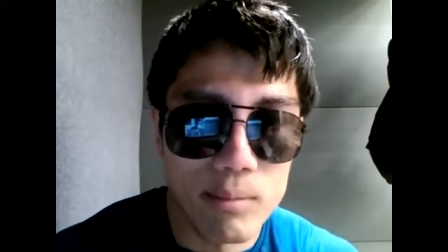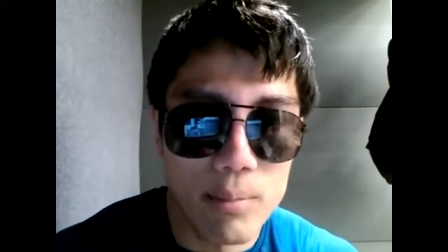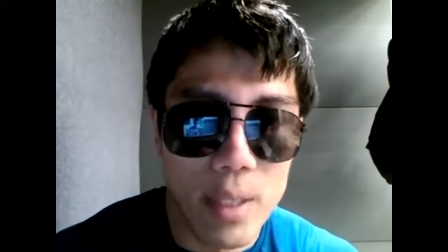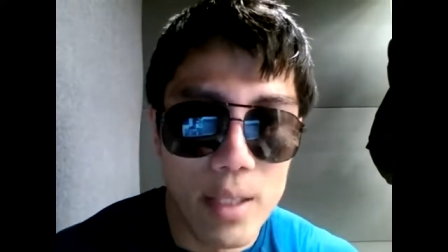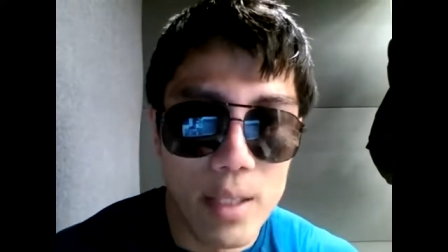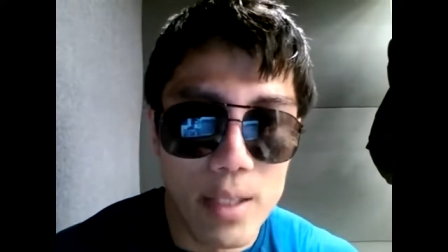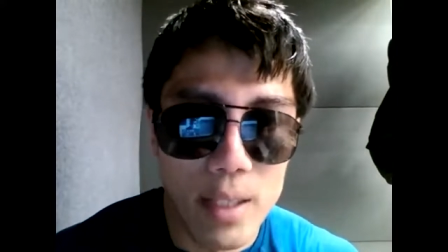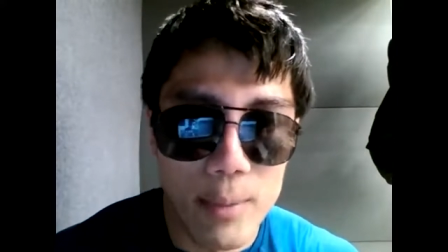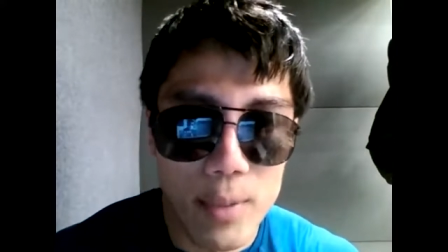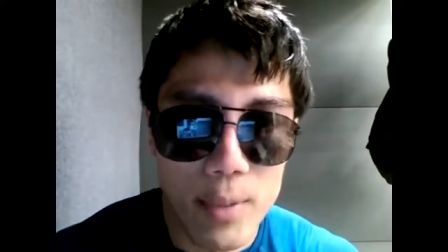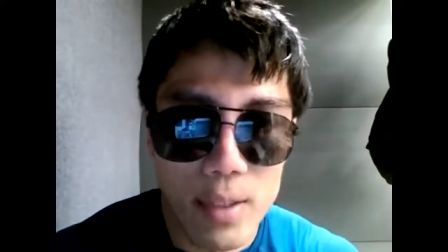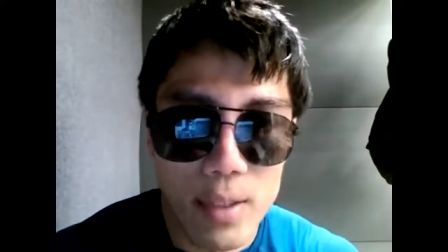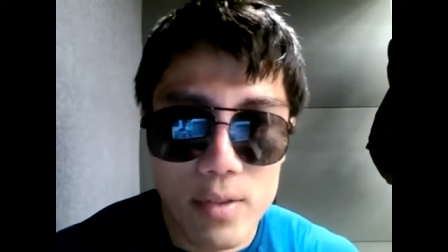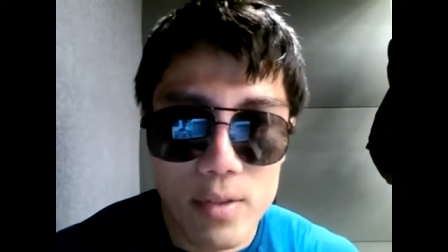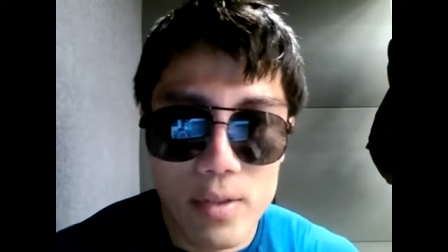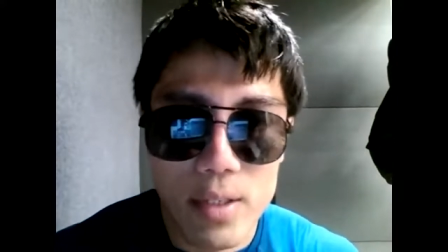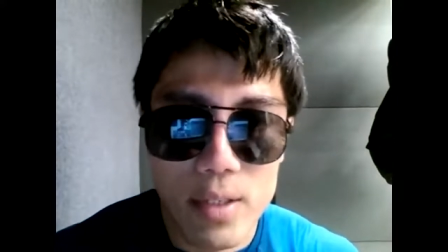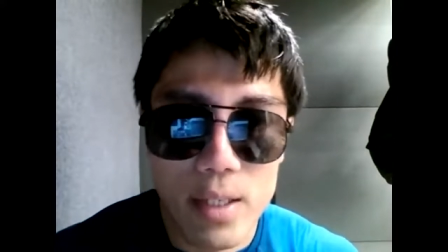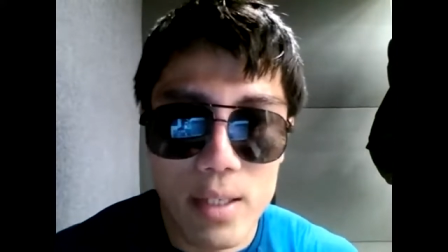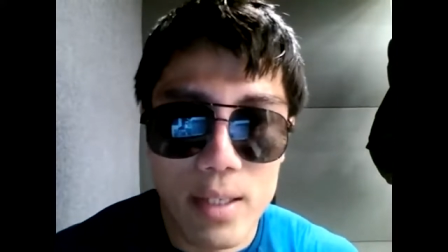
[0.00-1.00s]
pandemic
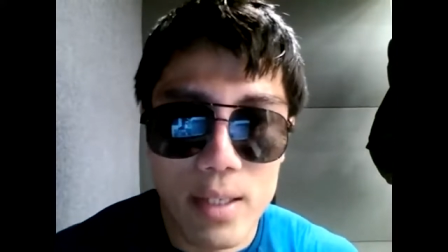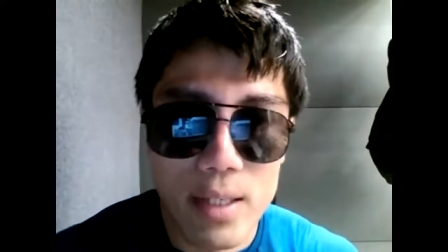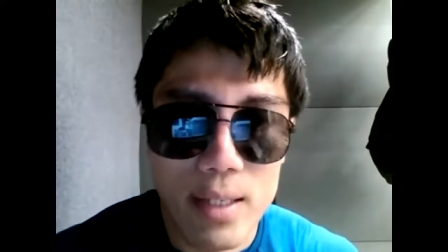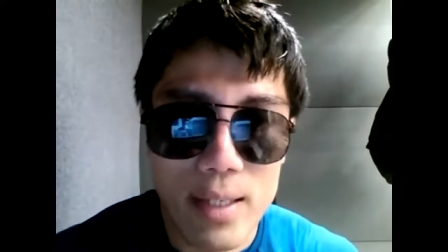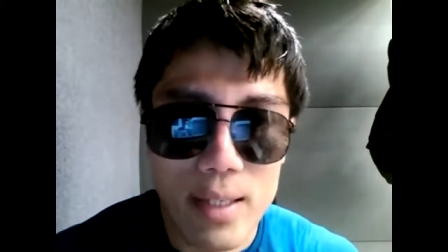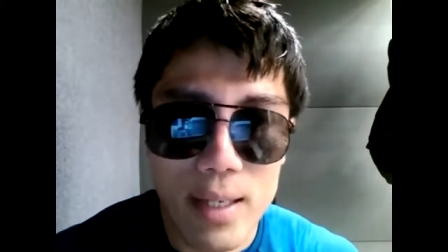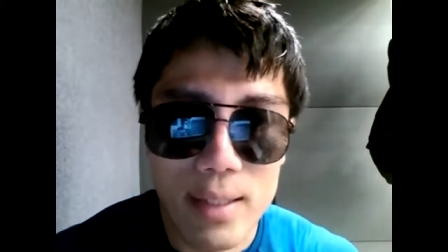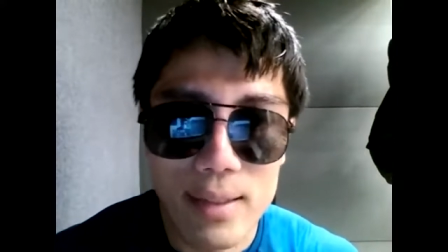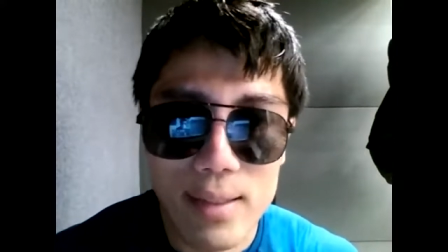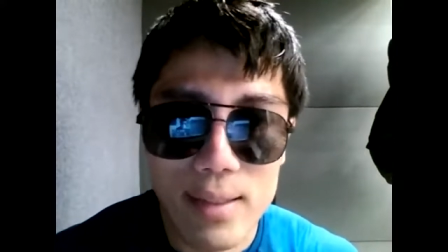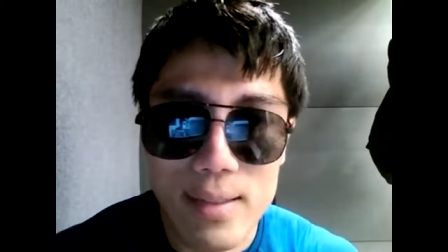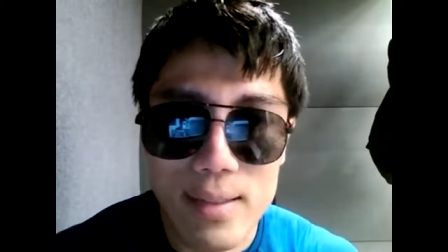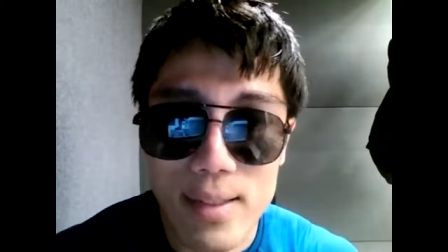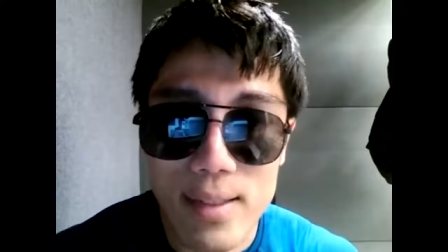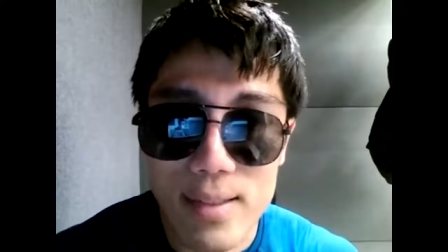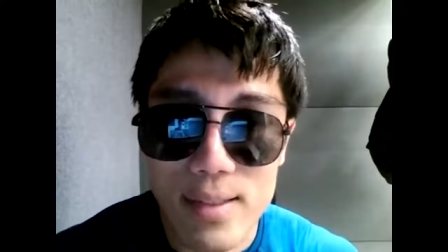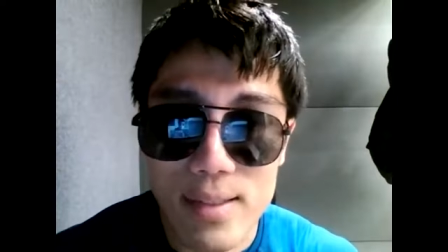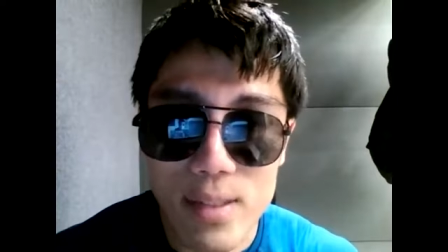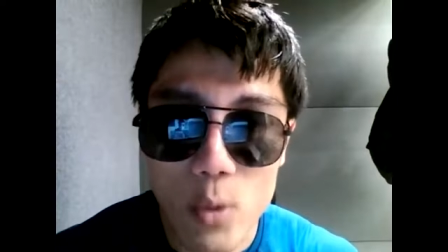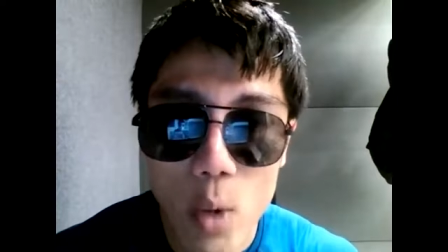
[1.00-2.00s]
started in
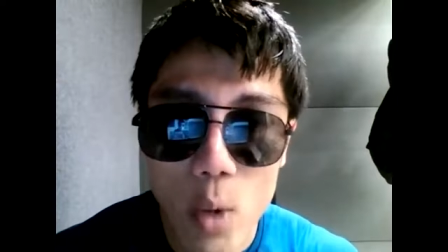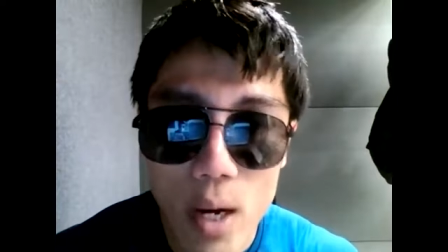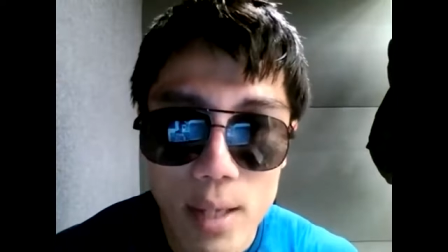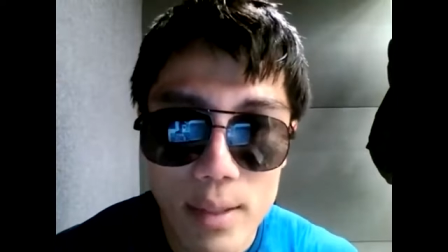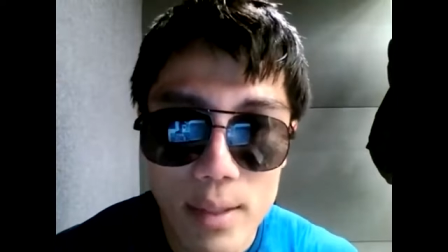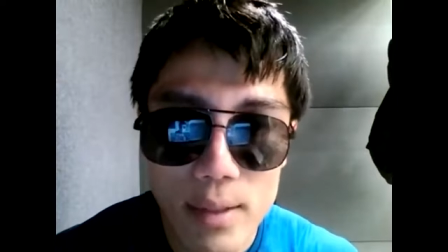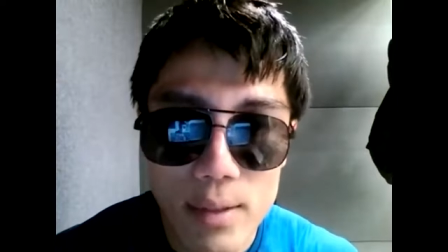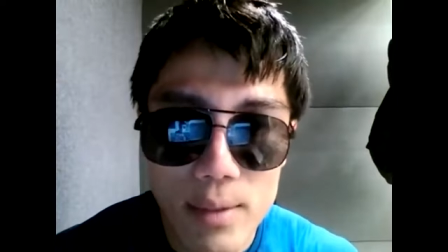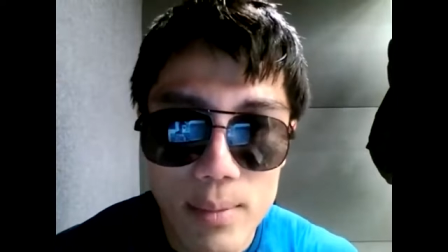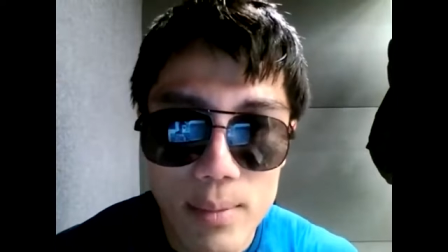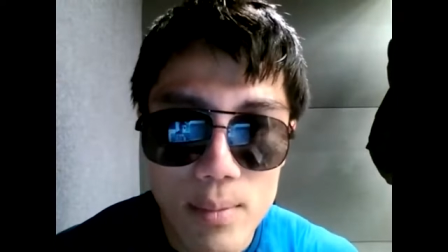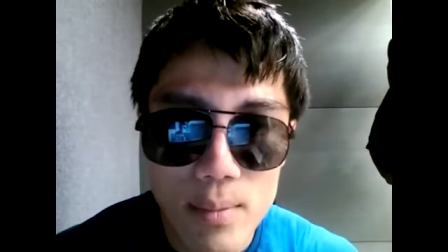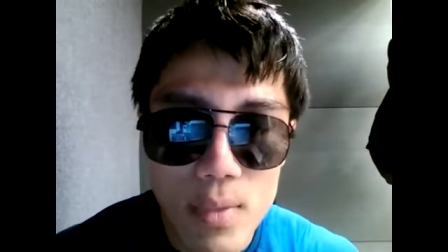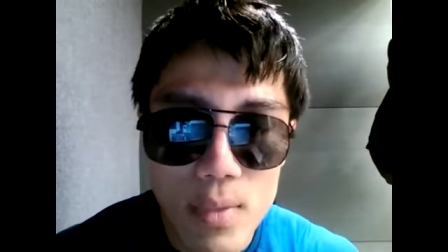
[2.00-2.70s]
1961.